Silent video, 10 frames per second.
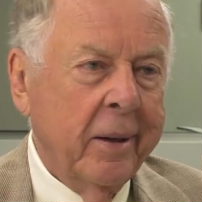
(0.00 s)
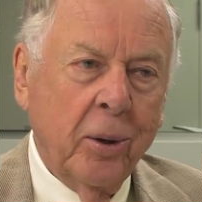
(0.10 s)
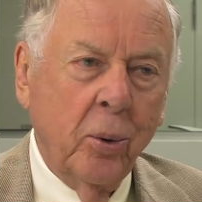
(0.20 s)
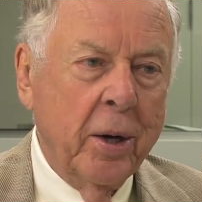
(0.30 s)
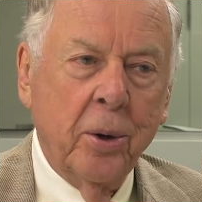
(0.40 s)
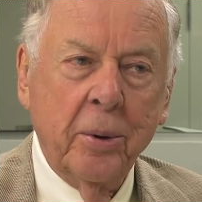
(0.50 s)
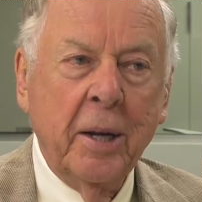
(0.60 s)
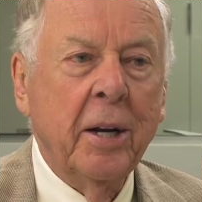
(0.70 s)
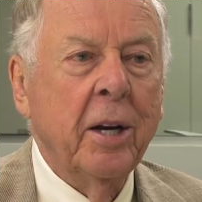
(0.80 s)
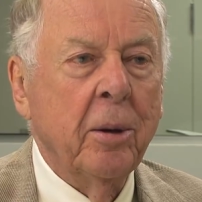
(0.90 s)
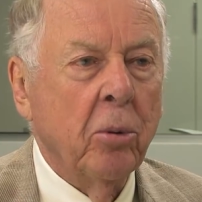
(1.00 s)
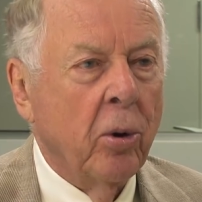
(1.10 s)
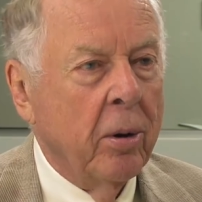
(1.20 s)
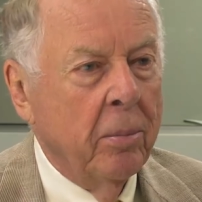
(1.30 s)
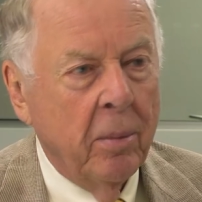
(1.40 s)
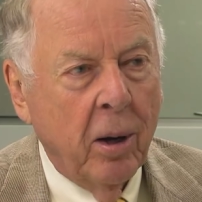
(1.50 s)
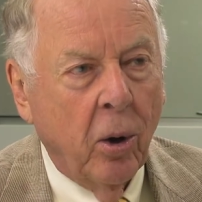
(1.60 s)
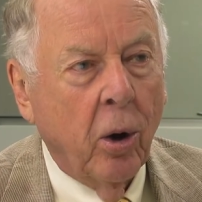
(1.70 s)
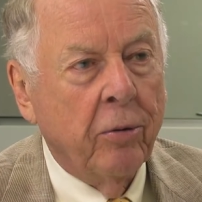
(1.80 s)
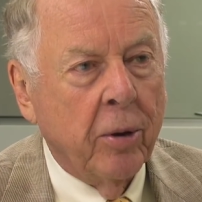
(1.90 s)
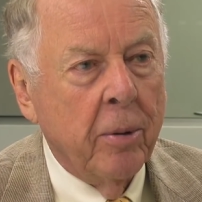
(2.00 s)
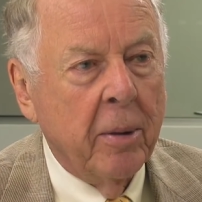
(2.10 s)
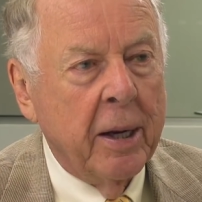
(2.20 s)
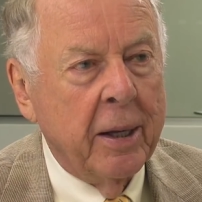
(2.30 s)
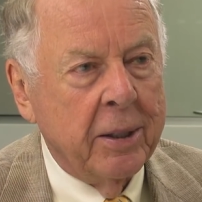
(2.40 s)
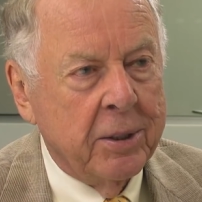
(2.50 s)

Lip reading: we don't need any more oil from the Mideast.